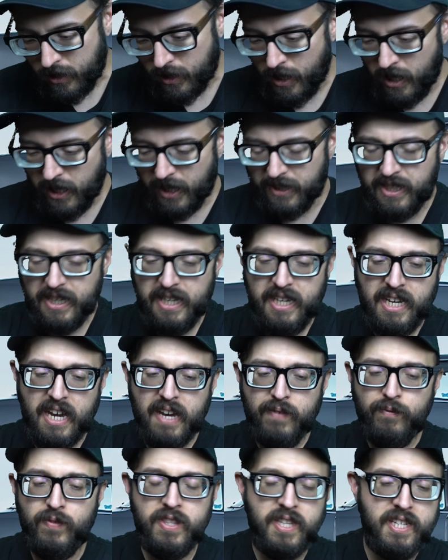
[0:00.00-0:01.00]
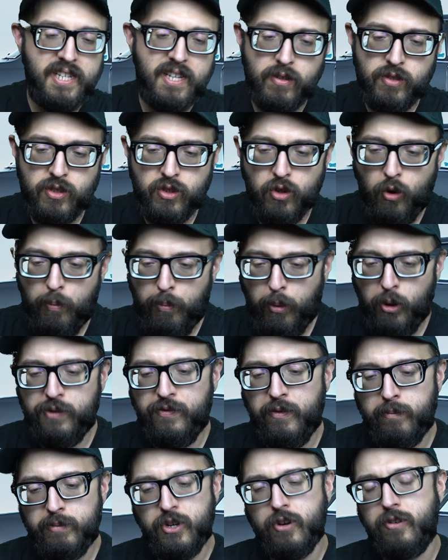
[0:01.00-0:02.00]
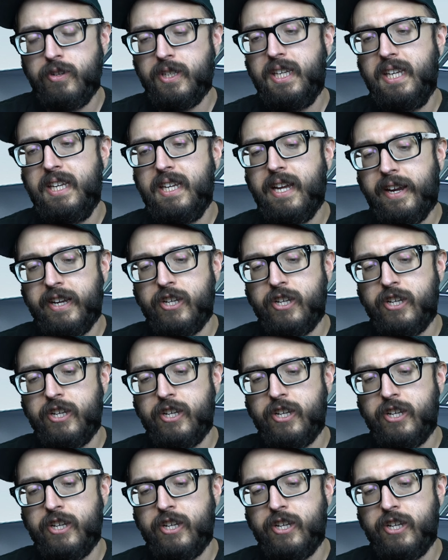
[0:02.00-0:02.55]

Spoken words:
I got the EAF and the Del Sol, both of them turnkey. I